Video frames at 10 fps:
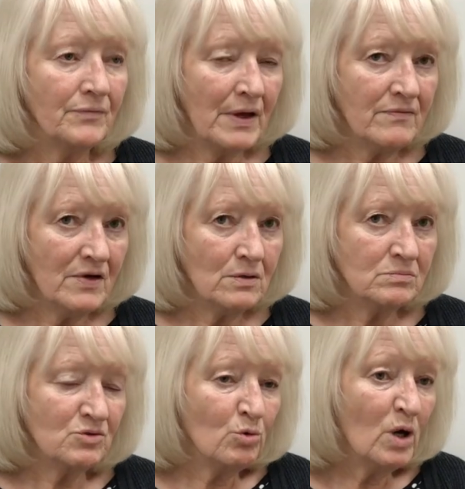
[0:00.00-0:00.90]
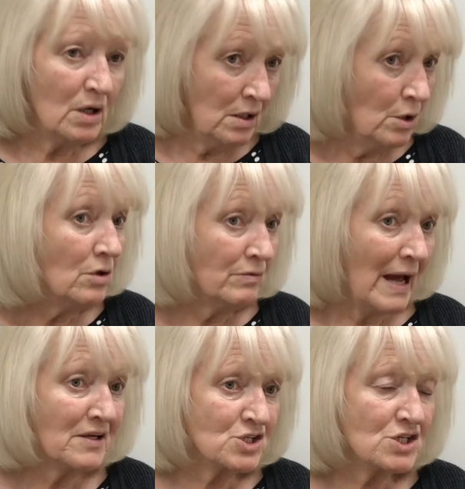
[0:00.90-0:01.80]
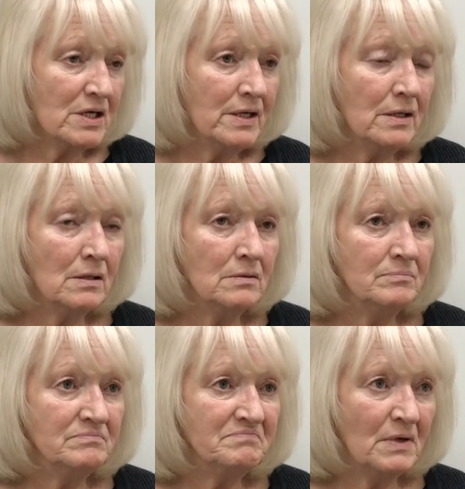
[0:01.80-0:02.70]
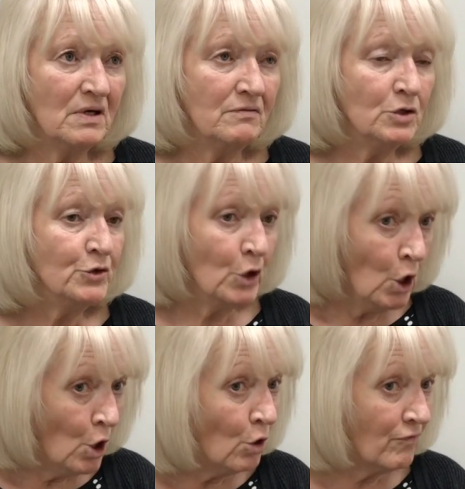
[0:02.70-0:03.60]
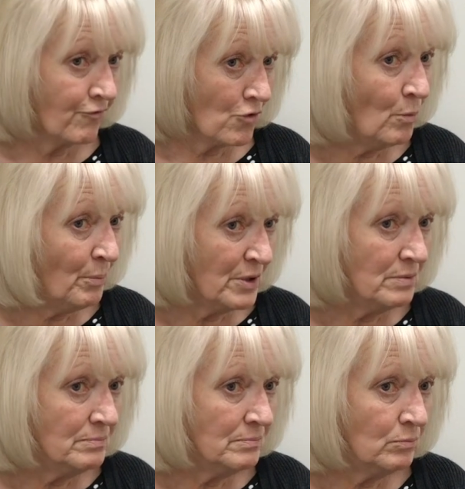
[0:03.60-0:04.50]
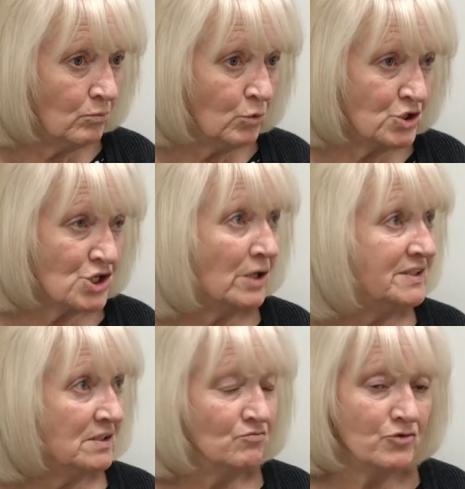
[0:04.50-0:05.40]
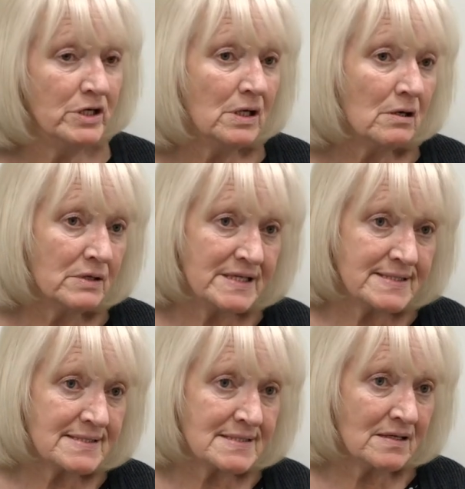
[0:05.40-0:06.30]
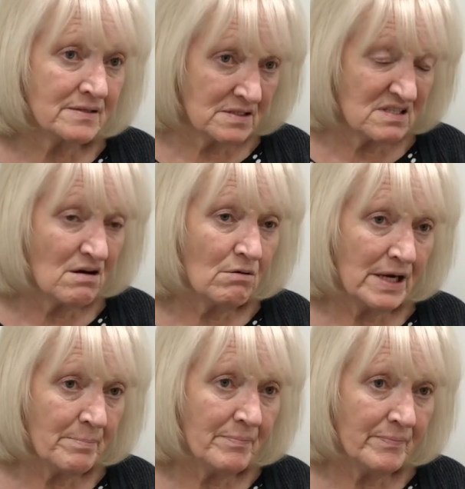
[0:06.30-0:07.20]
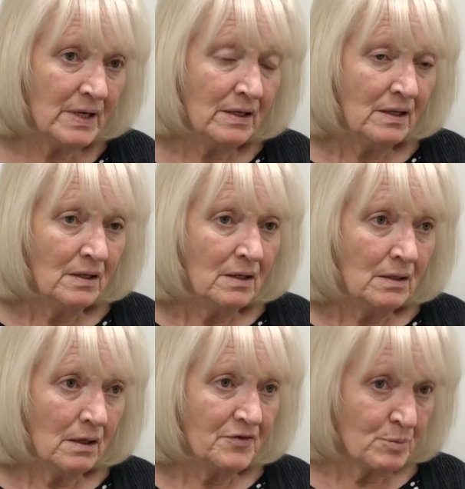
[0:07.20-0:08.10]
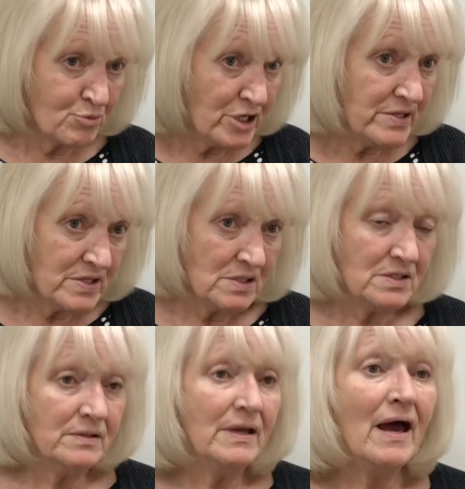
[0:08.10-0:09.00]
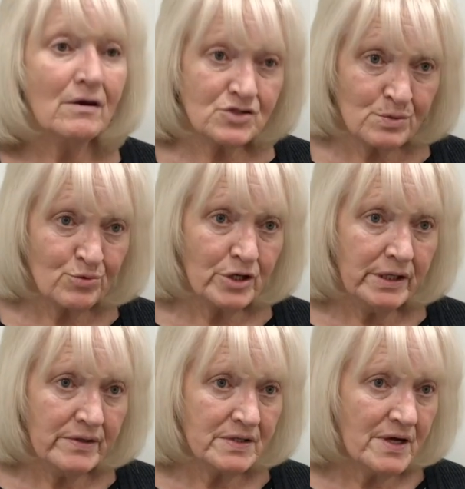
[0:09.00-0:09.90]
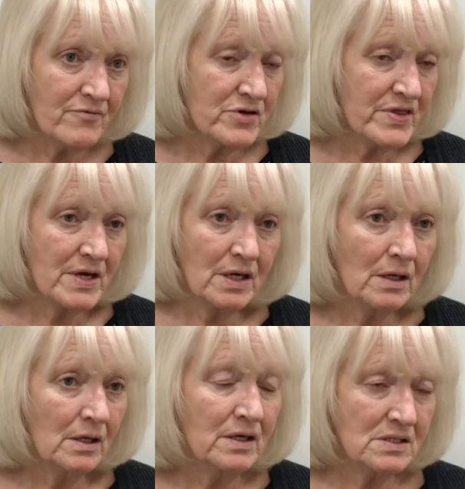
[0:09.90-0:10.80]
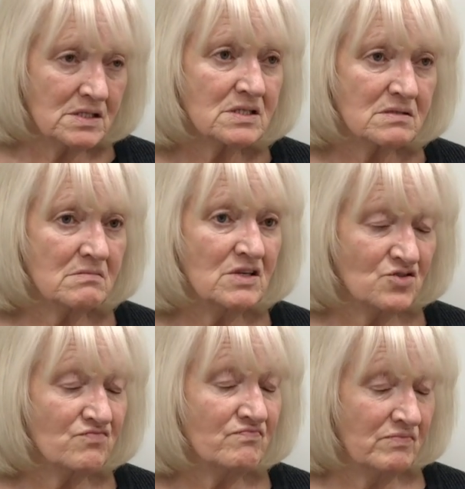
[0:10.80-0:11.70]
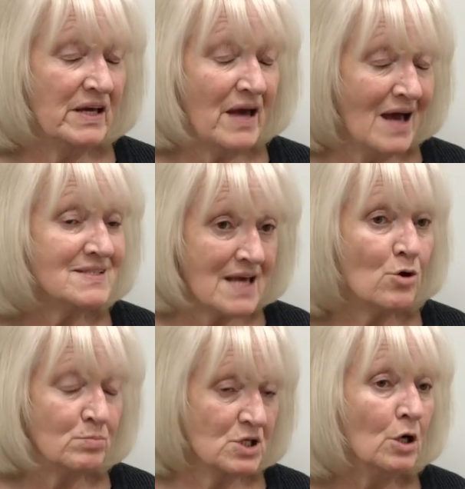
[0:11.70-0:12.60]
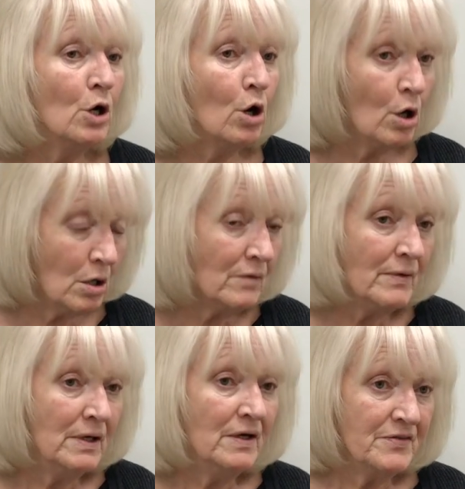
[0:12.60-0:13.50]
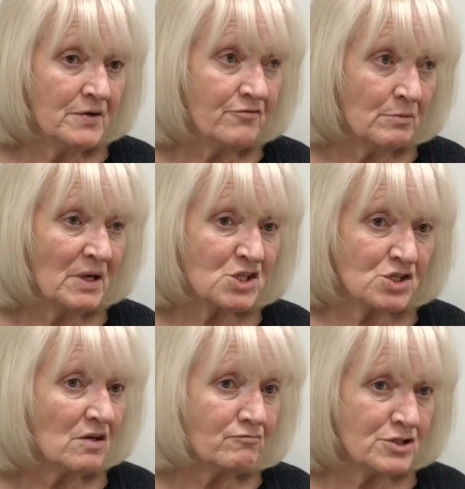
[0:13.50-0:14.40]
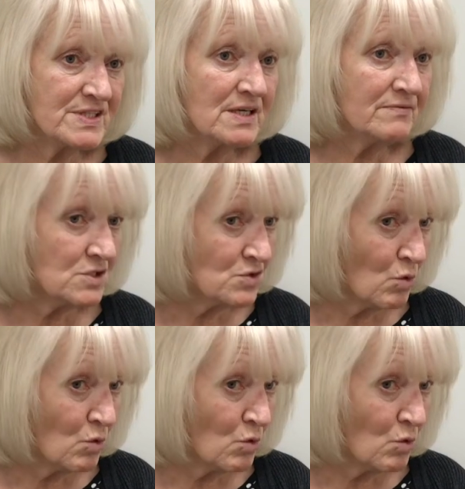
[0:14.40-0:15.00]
They've helped quite a lot actually. I've learned a lot from them, which I didn't realise at the time. Like the breathing, how to breathe and everything. It has helped a lot. The information I've received as